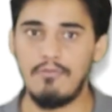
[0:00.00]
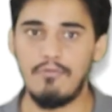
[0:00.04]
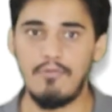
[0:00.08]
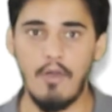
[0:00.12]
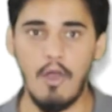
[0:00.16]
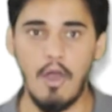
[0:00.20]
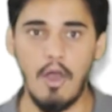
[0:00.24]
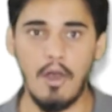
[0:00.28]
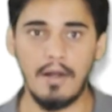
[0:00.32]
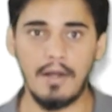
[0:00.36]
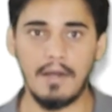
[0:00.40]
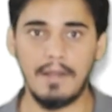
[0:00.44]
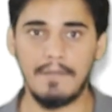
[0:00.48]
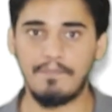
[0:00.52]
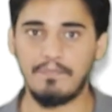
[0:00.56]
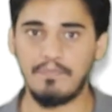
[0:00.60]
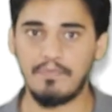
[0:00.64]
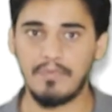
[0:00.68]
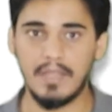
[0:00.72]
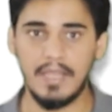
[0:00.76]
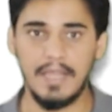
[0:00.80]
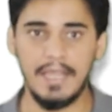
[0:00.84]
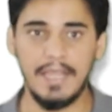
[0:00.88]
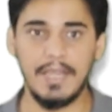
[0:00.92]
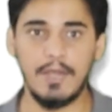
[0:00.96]
for
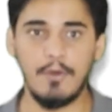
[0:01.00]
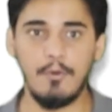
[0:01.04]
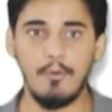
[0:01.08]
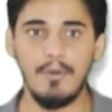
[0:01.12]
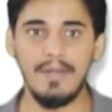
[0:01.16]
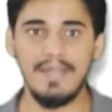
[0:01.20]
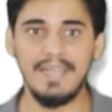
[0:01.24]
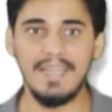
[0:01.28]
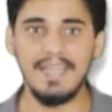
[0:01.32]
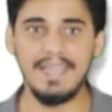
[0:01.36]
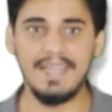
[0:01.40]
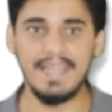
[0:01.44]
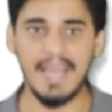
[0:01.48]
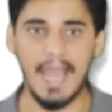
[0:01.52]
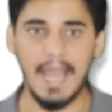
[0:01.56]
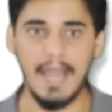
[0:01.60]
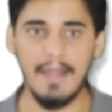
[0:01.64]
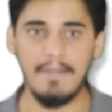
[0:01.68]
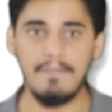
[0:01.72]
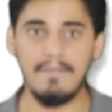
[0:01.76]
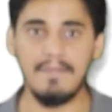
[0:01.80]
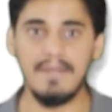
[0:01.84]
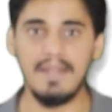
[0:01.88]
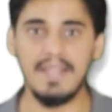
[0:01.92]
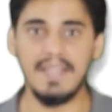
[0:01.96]
equity
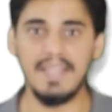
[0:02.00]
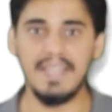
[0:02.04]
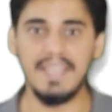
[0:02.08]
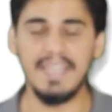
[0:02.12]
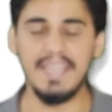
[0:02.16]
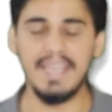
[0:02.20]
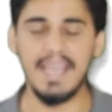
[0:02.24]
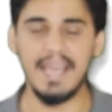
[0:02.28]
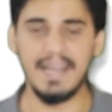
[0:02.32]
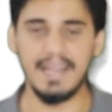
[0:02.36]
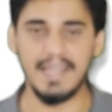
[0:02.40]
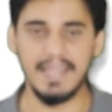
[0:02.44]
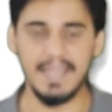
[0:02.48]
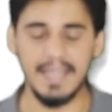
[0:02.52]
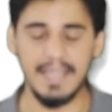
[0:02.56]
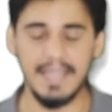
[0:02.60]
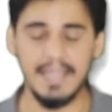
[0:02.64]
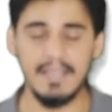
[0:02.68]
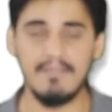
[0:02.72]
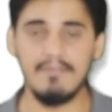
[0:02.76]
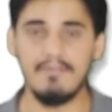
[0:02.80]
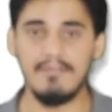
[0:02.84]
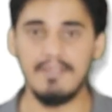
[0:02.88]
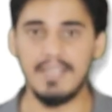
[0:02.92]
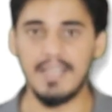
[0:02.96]
type E and A,